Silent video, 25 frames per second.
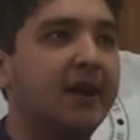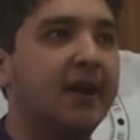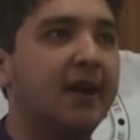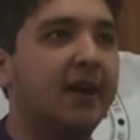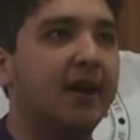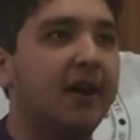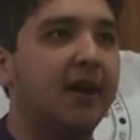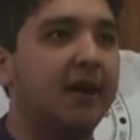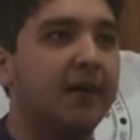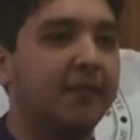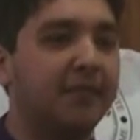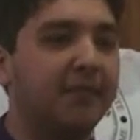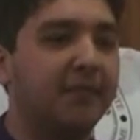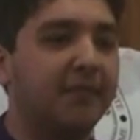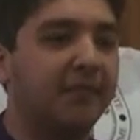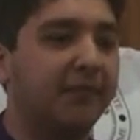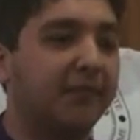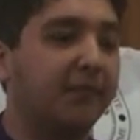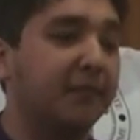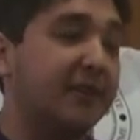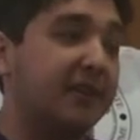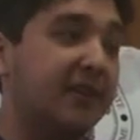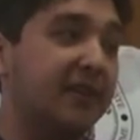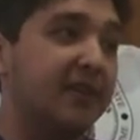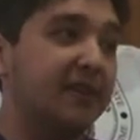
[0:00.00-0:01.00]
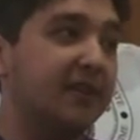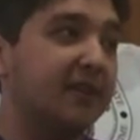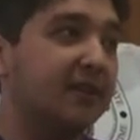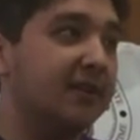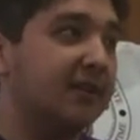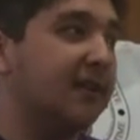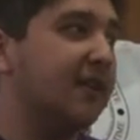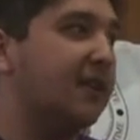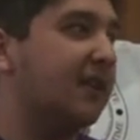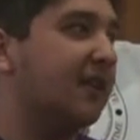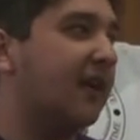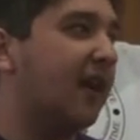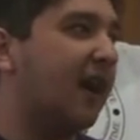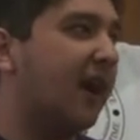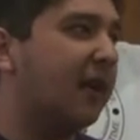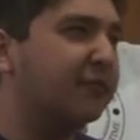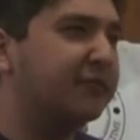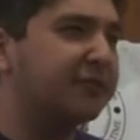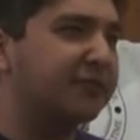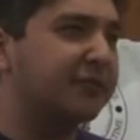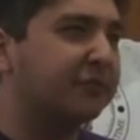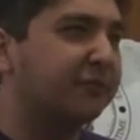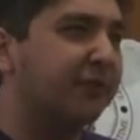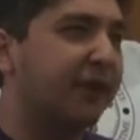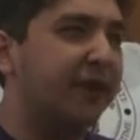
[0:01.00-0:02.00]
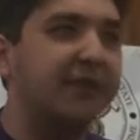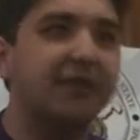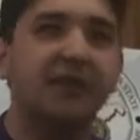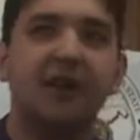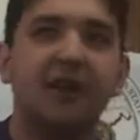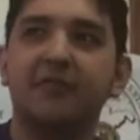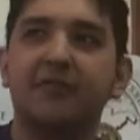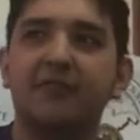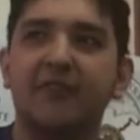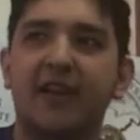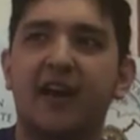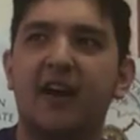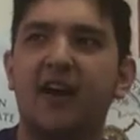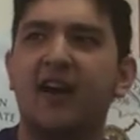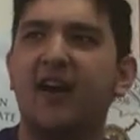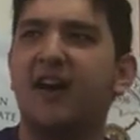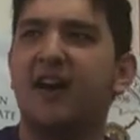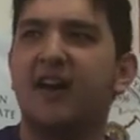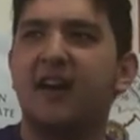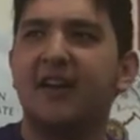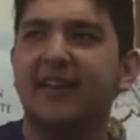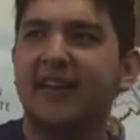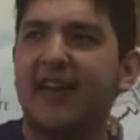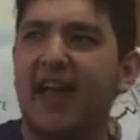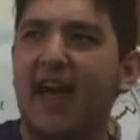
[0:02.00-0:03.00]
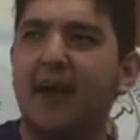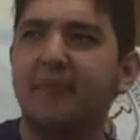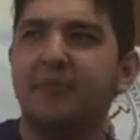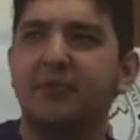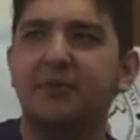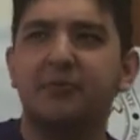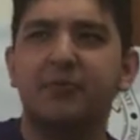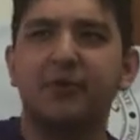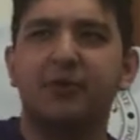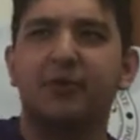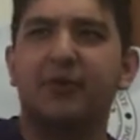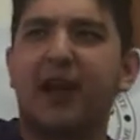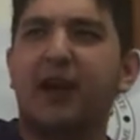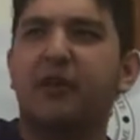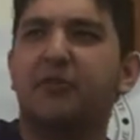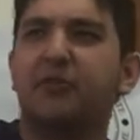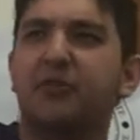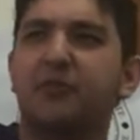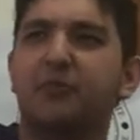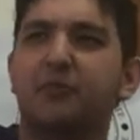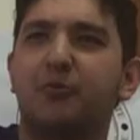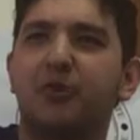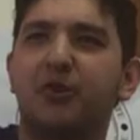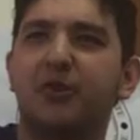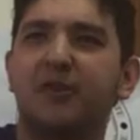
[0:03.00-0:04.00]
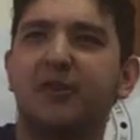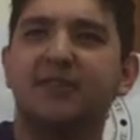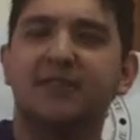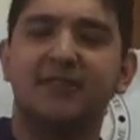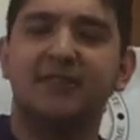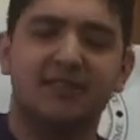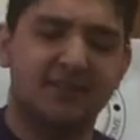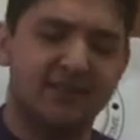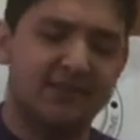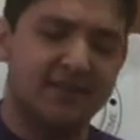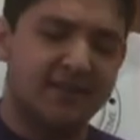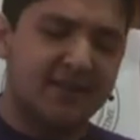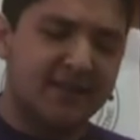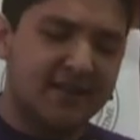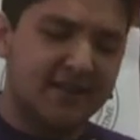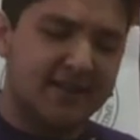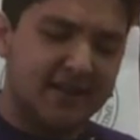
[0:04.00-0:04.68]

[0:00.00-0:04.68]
Um, for me, uh, I was in Randolph uh, Academy, we were out in the woods.